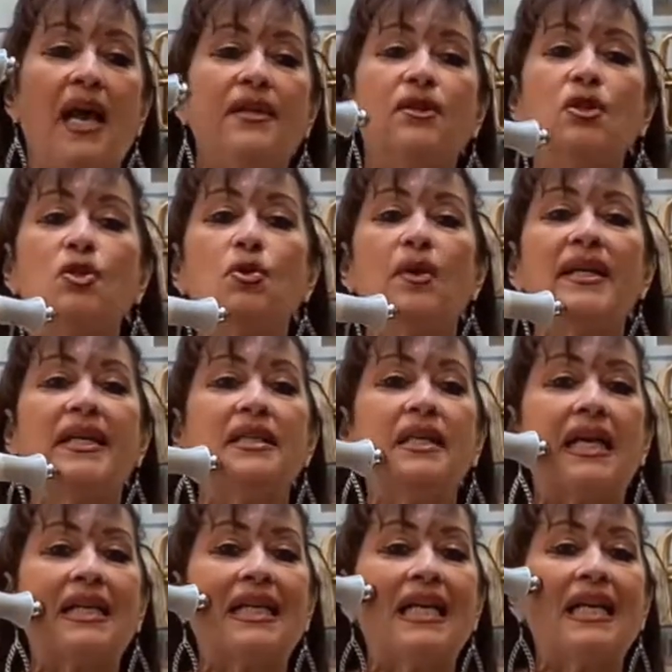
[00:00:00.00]
And you're doing
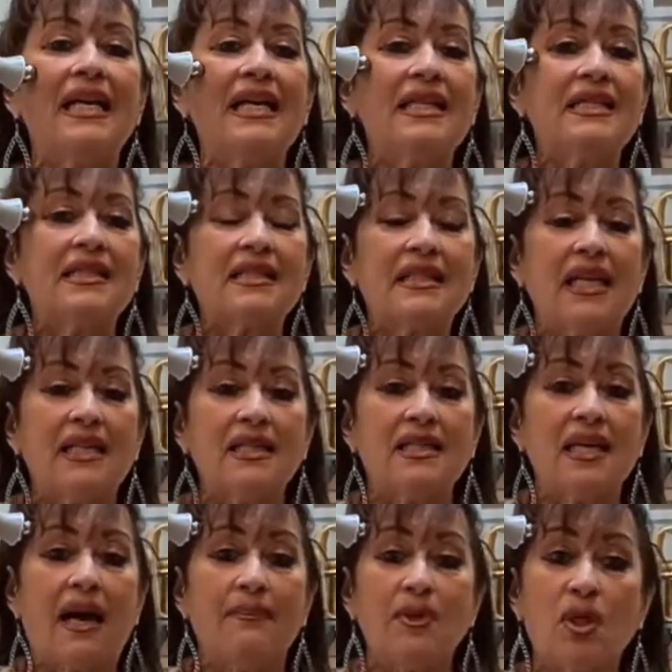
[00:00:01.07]
it at least 10
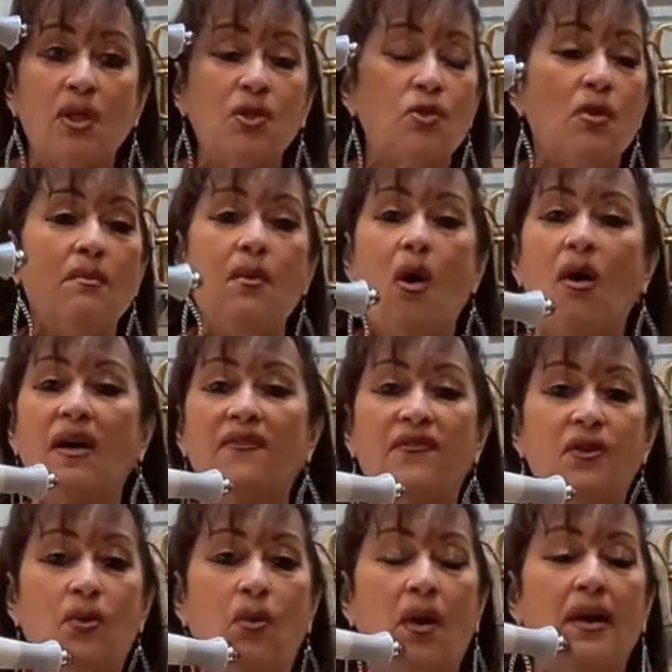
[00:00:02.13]
times. You can do more
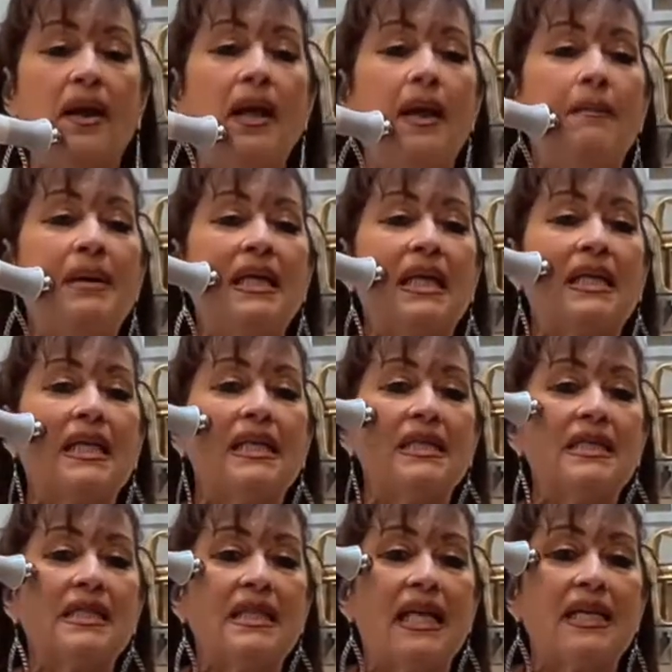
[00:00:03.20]
if you want, but at
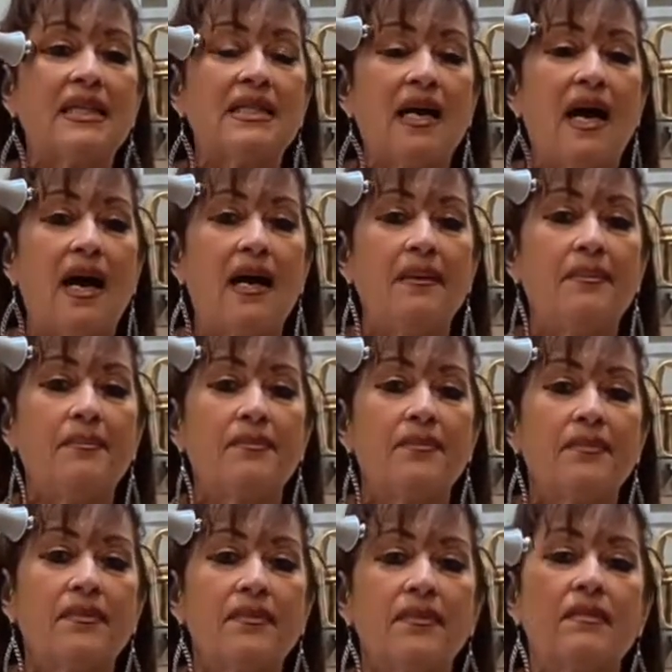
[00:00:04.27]
least 10 times.
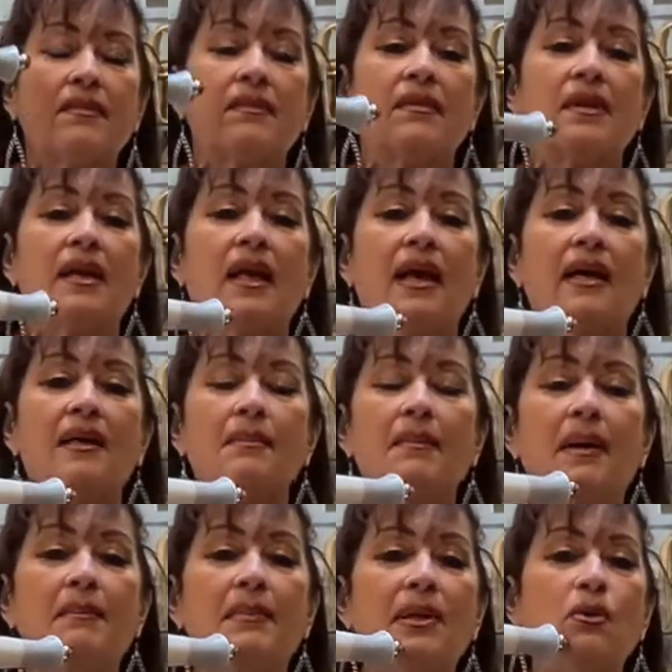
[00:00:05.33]

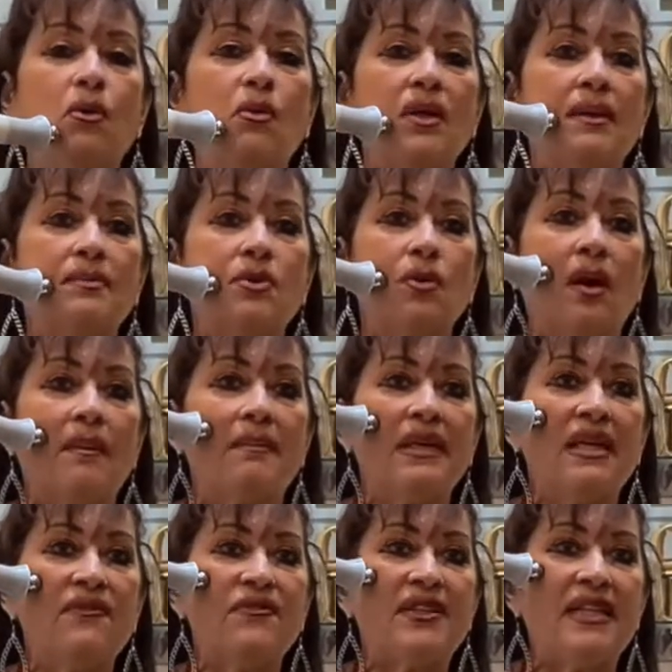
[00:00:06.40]
Remember, look what I'm doing. I'm
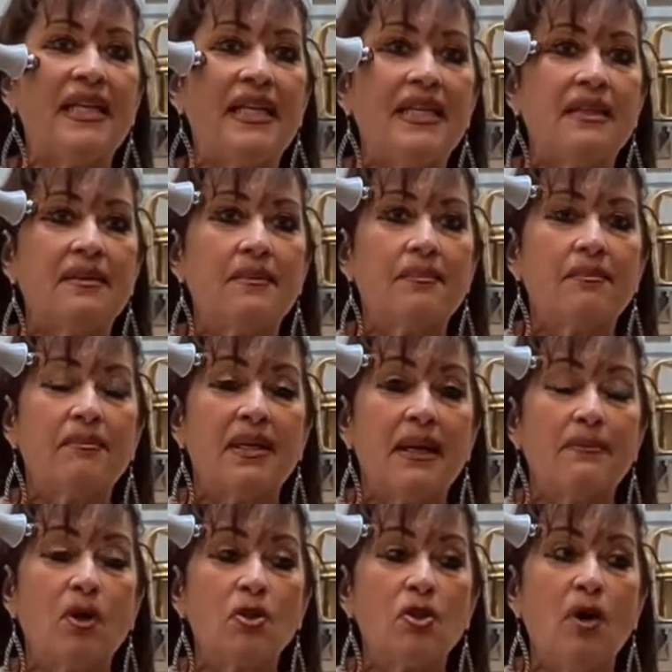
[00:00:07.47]
lifting it, but
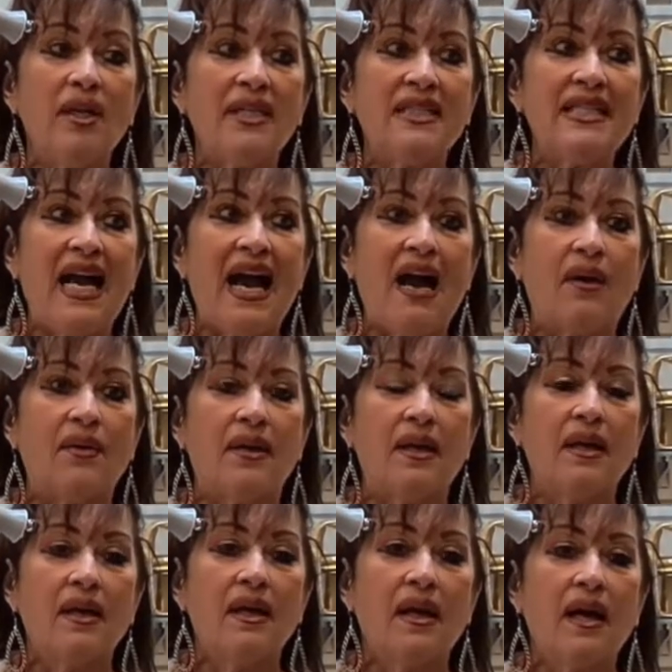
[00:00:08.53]
I'm not going down.
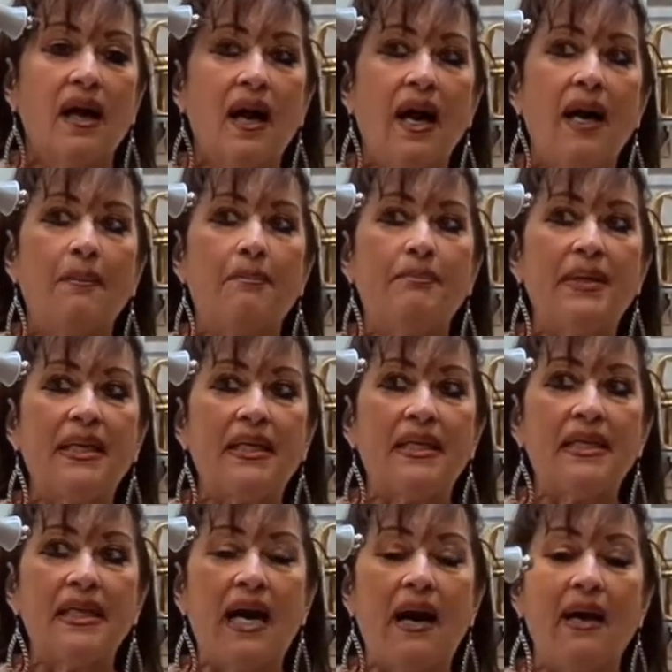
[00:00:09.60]
I'm
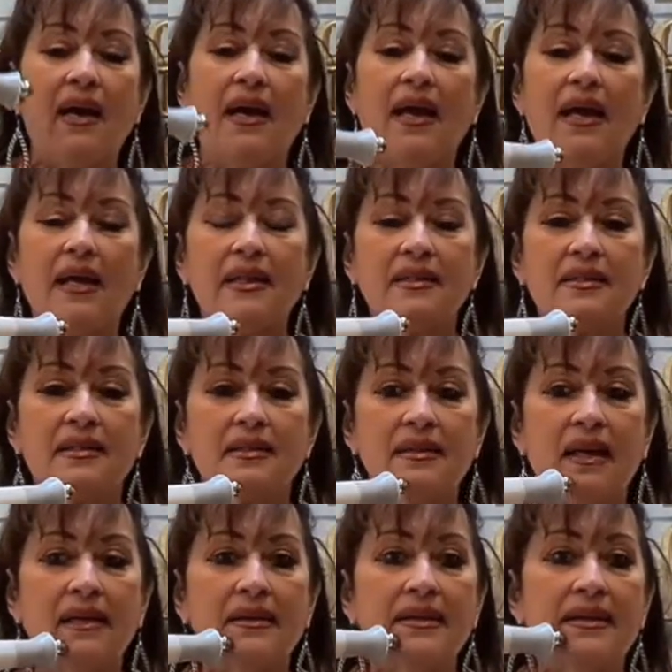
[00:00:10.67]
picking it up and
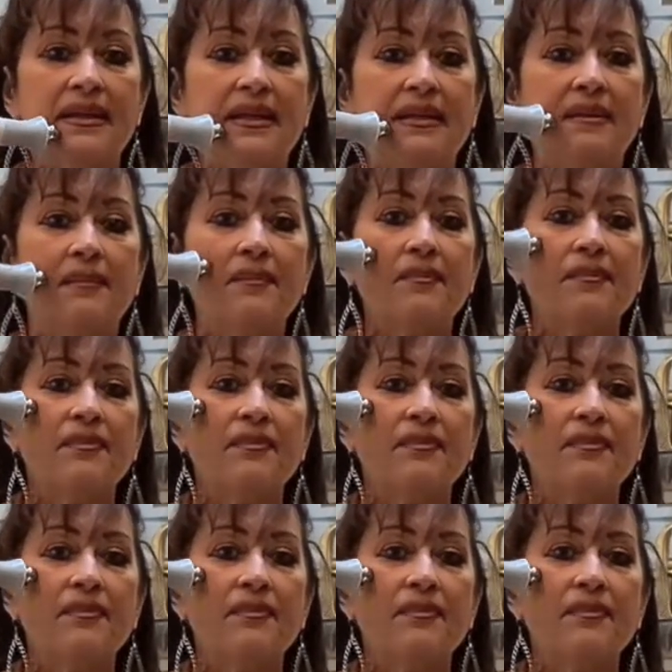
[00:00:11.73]
start again.